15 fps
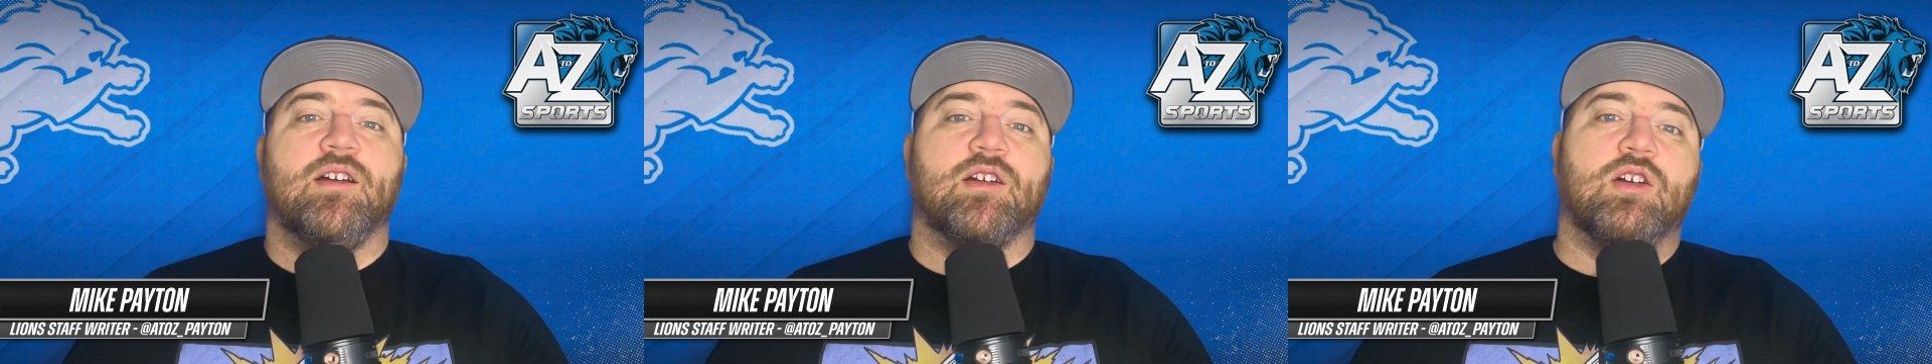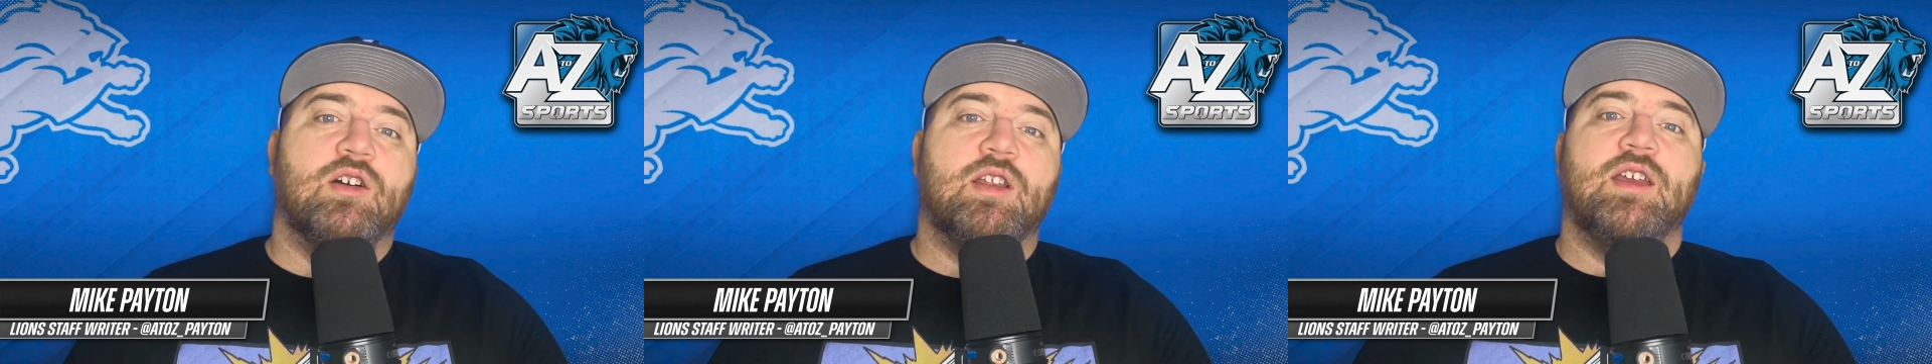
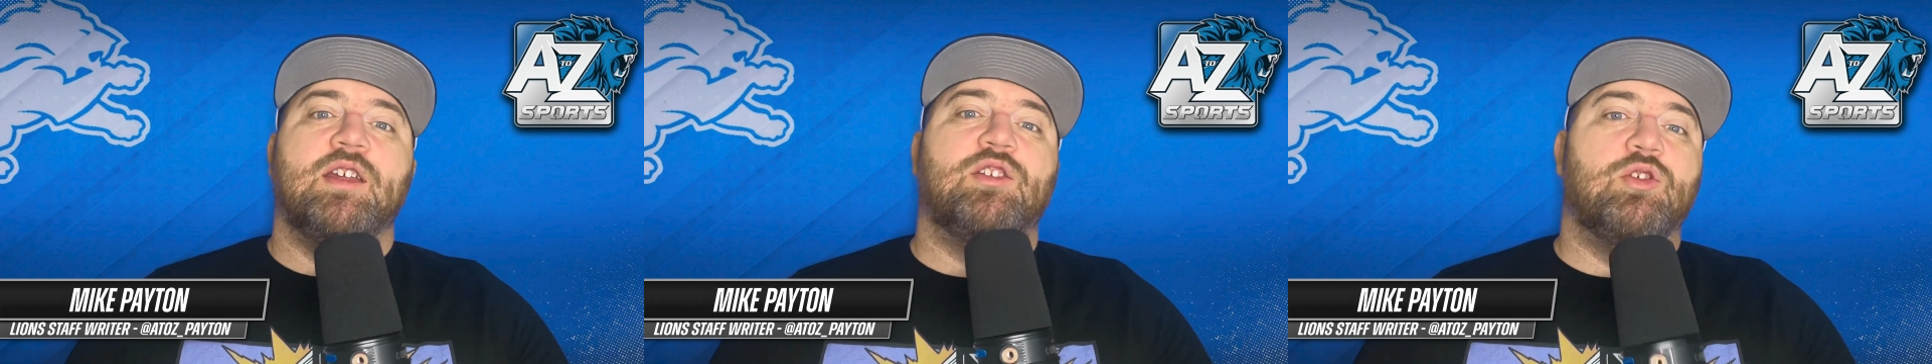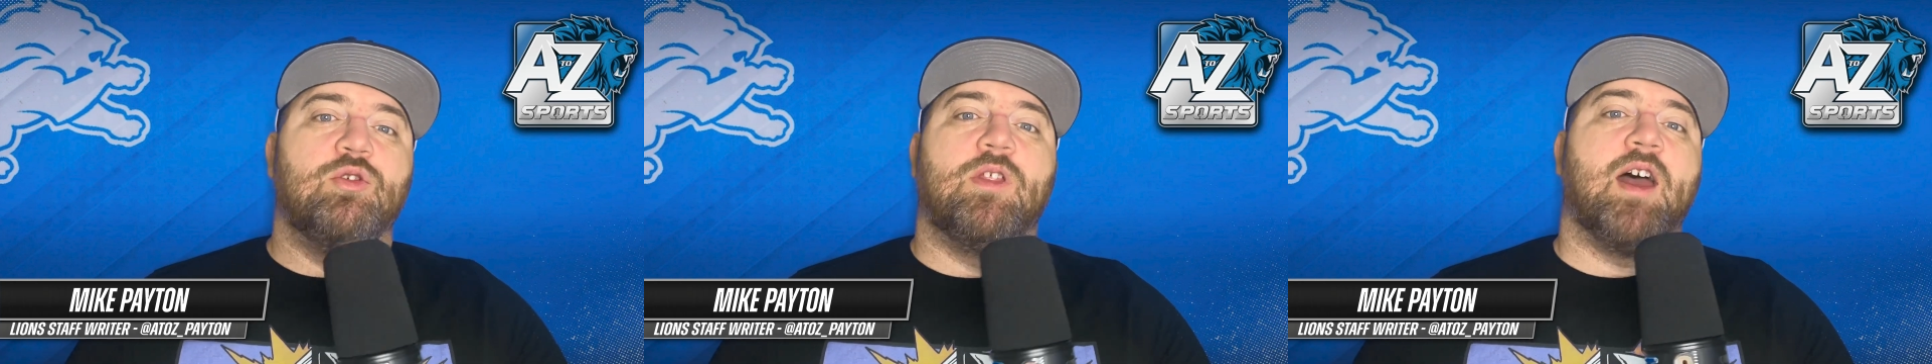Could he
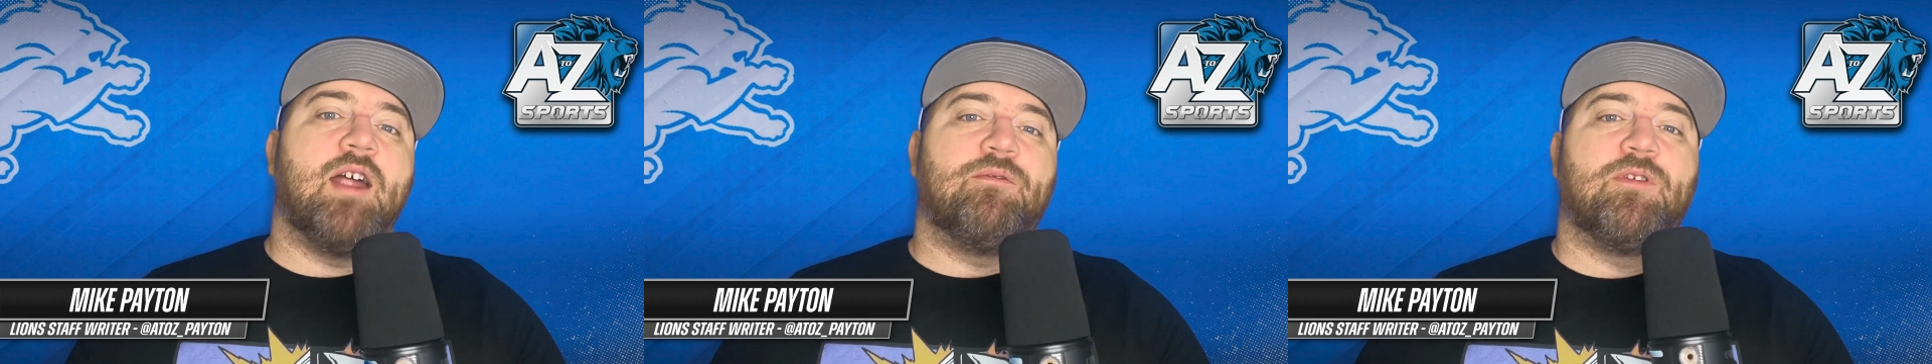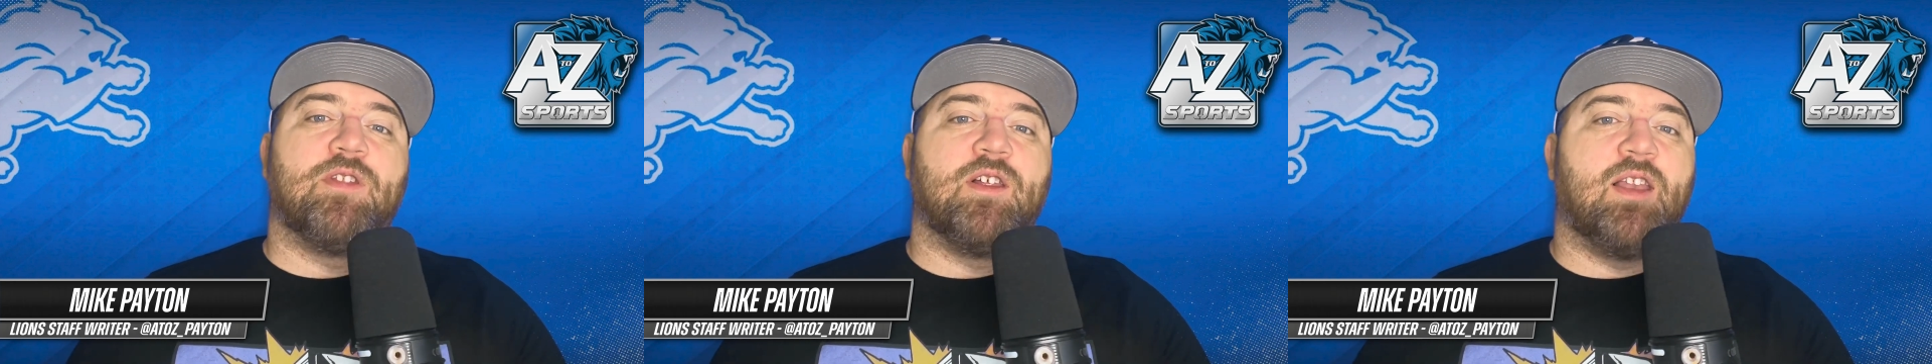do that
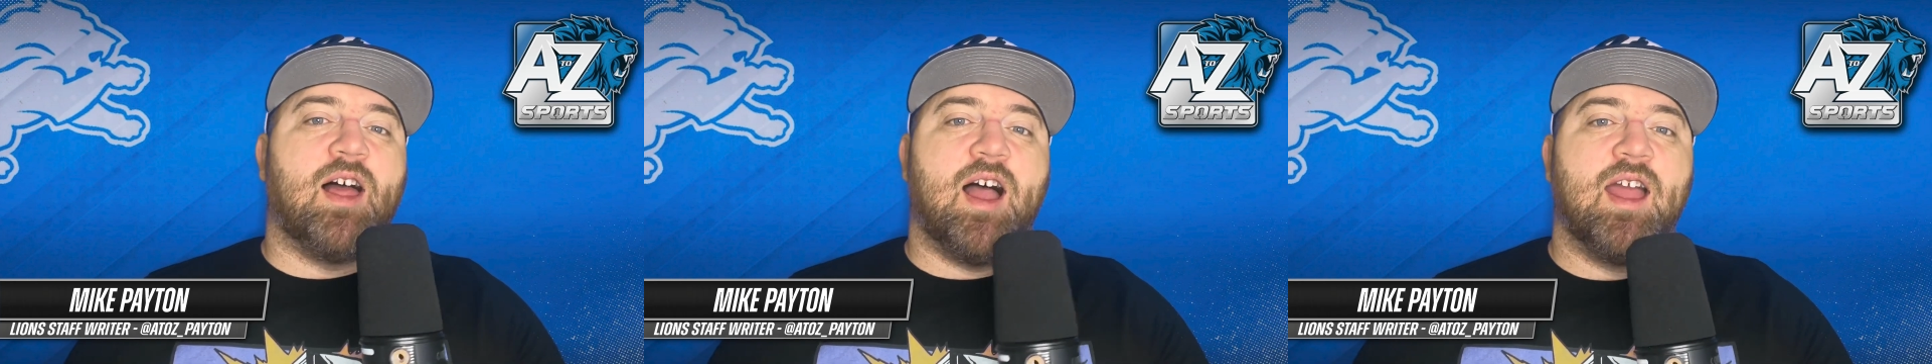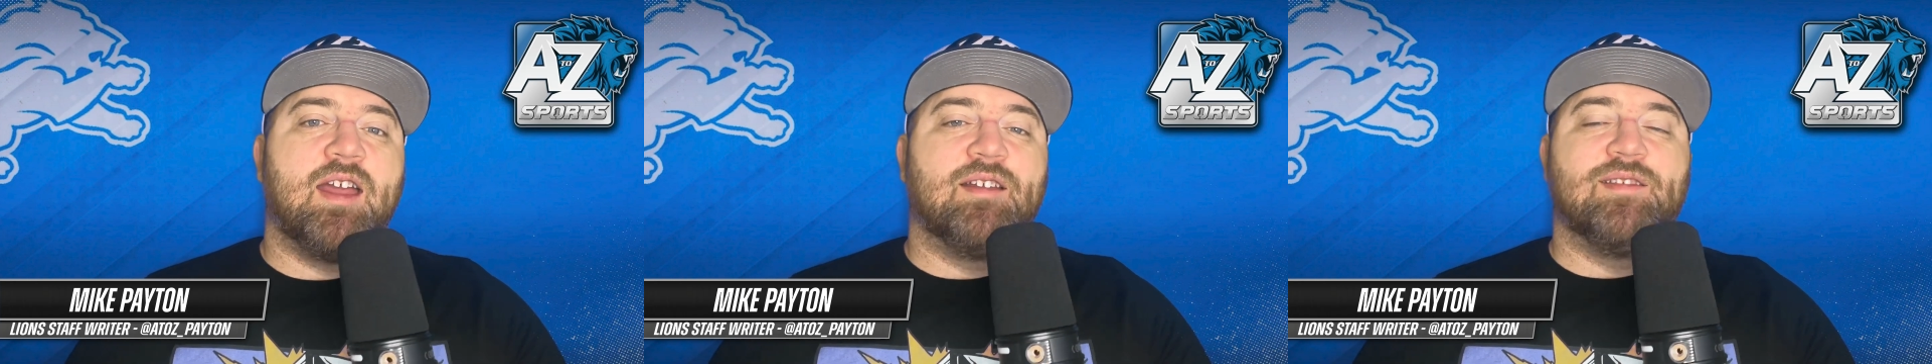for the
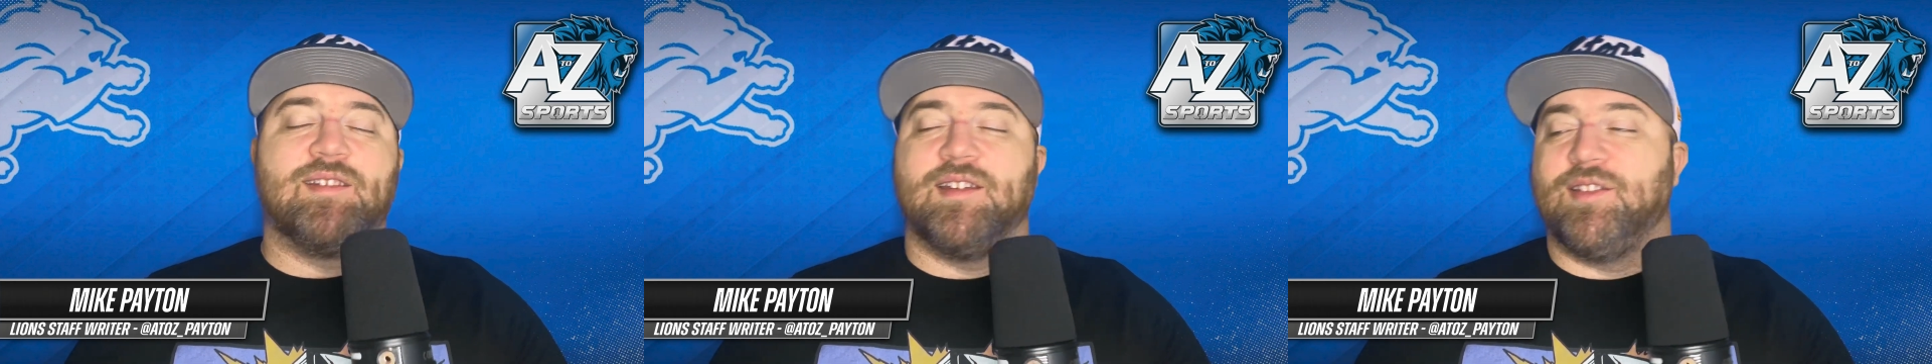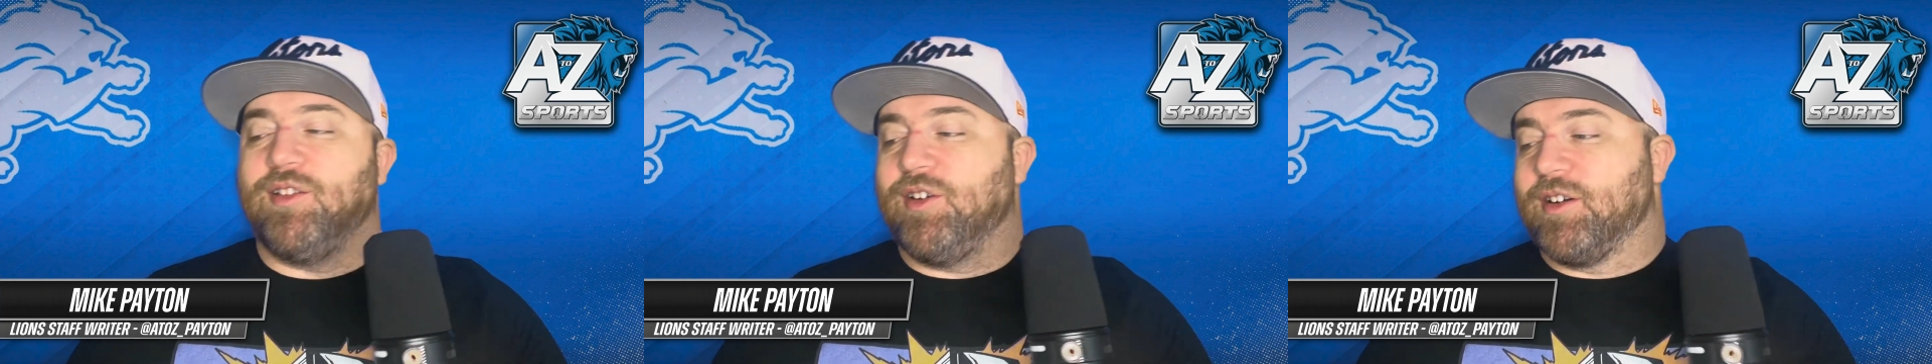Lions?
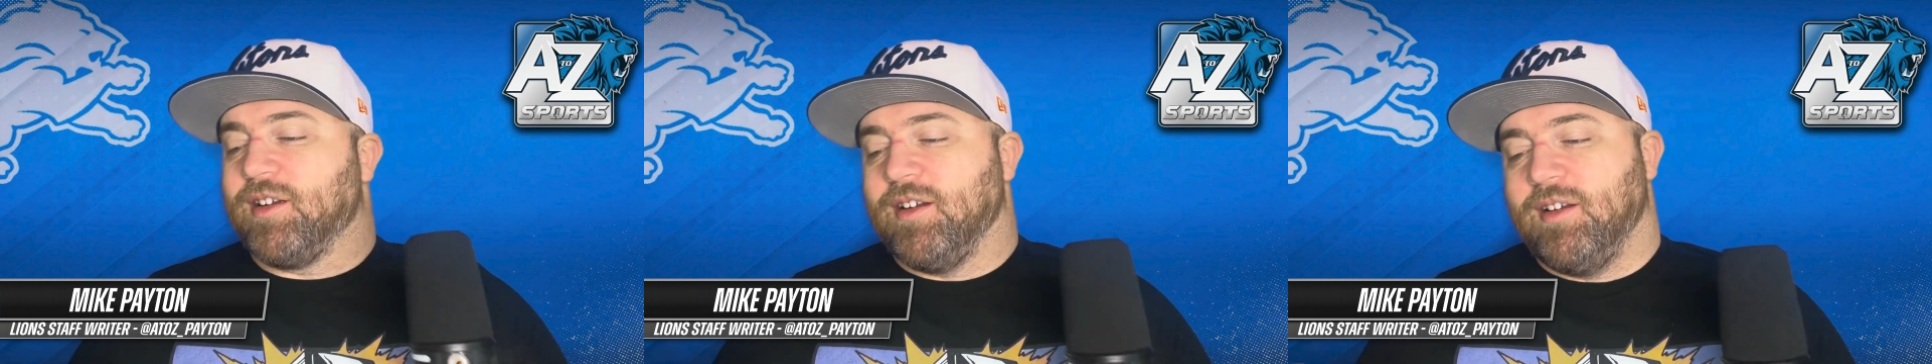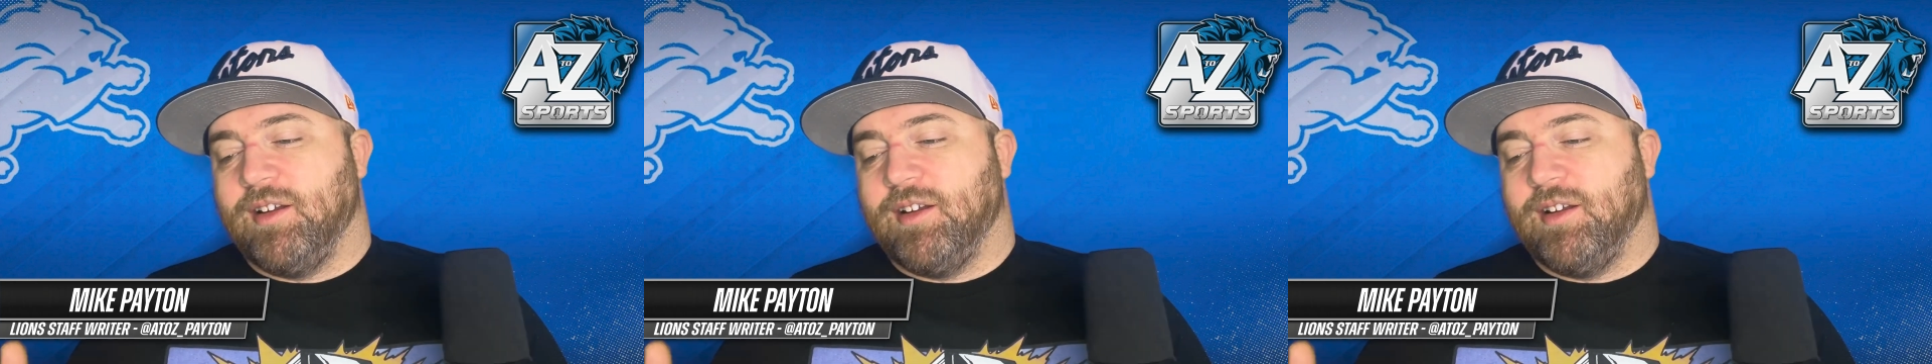And look,